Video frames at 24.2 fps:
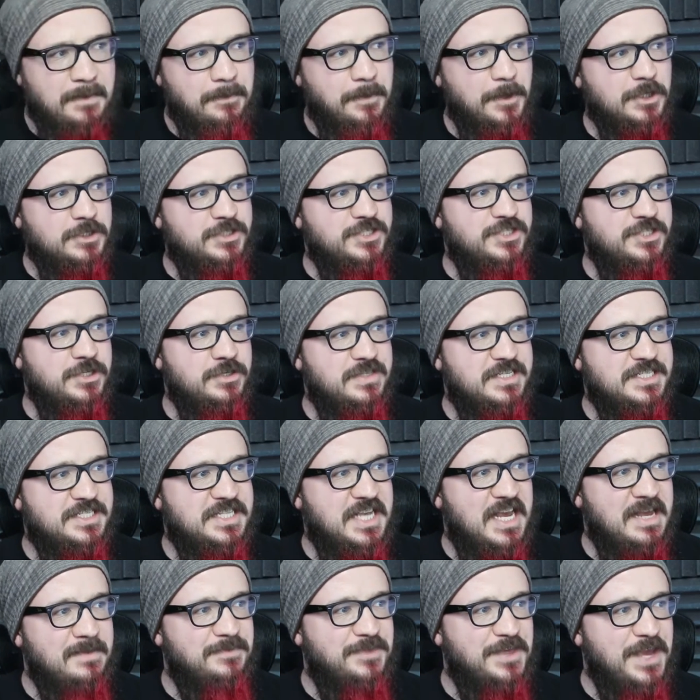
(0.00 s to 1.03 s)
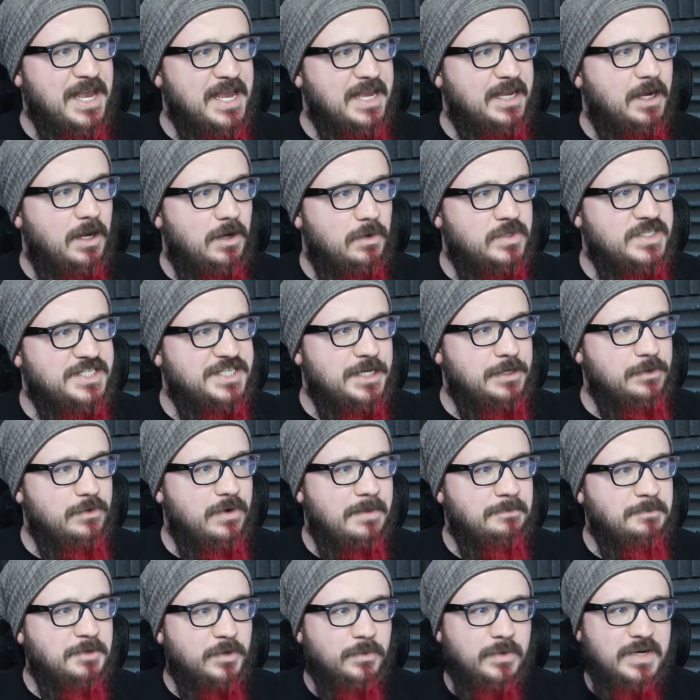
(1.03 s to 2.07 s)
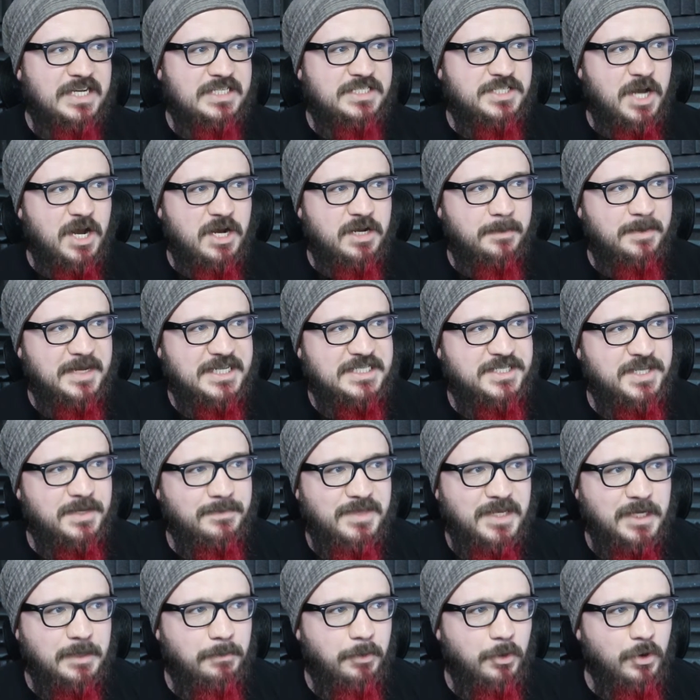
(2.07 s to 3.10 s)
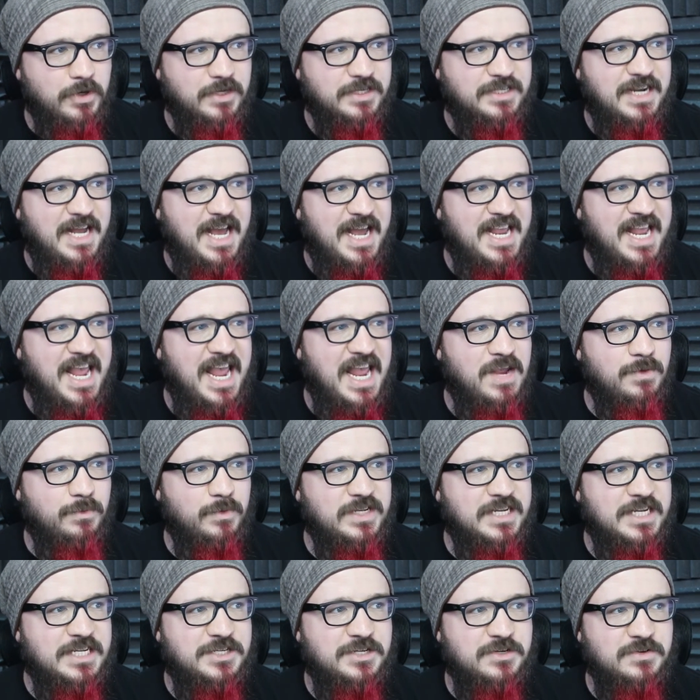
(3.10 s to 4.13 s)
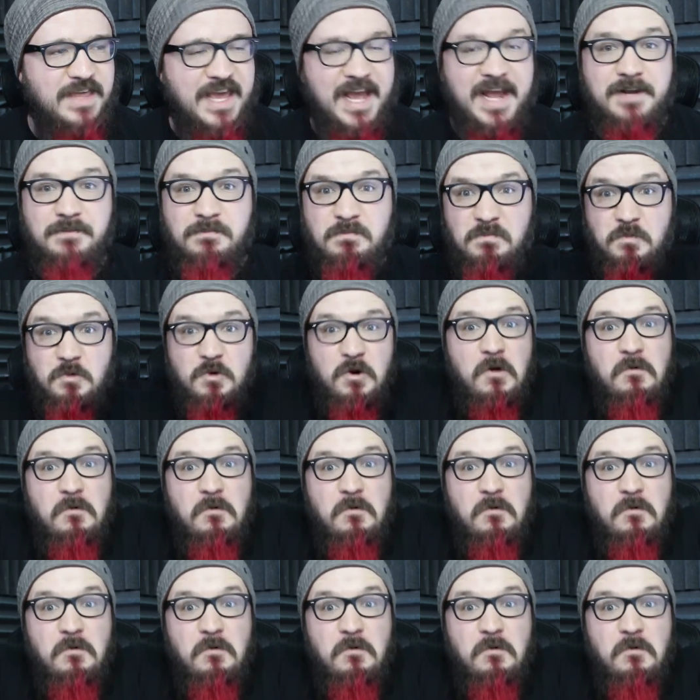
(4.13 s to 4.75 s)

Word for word: My birds do the same thing, always interrupting when I talk about something important. I hate when they do that.